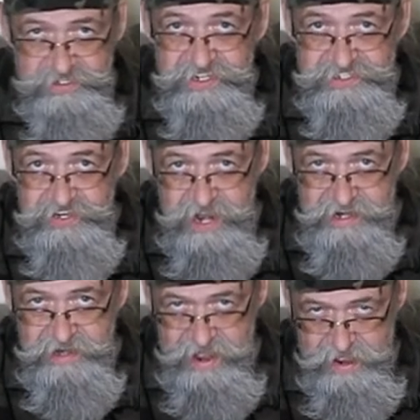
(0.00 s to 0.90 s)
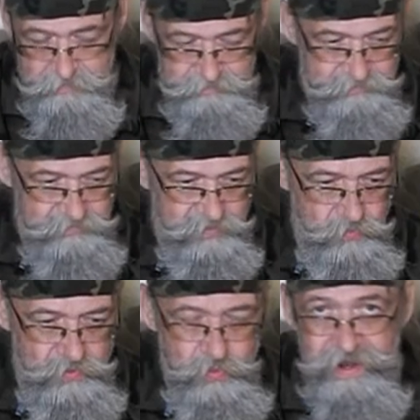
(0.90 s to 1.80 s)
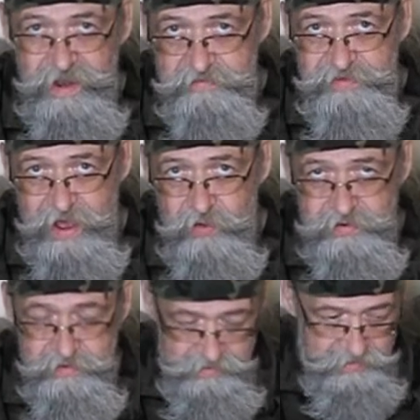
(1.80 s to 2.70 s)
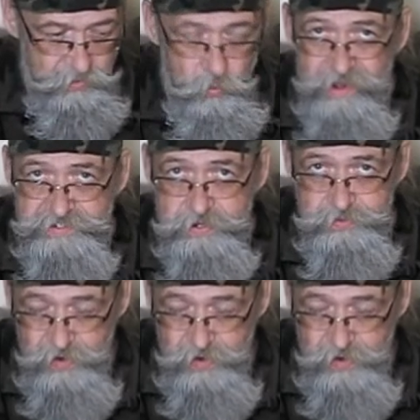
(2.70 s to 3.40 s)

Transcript: was his nickname when we lived out in the Western